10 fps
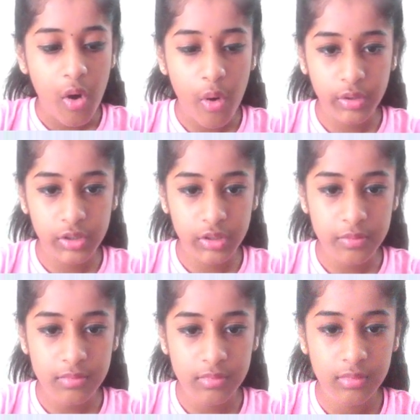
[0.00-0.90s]

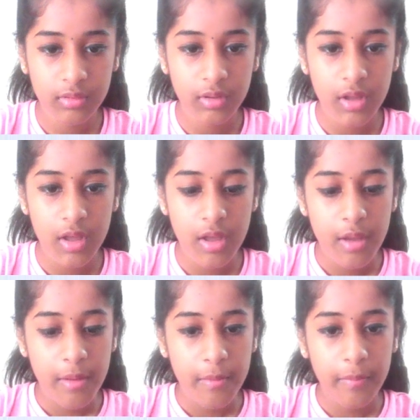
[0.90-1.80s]
awesome
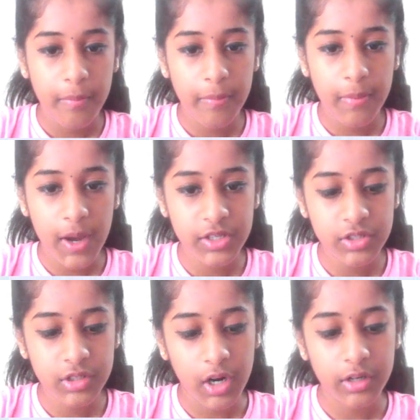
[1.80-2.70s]
pie
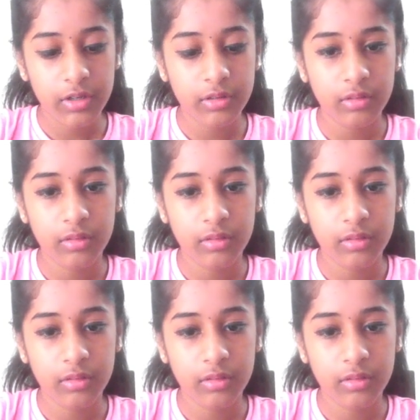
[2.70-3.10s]
chart.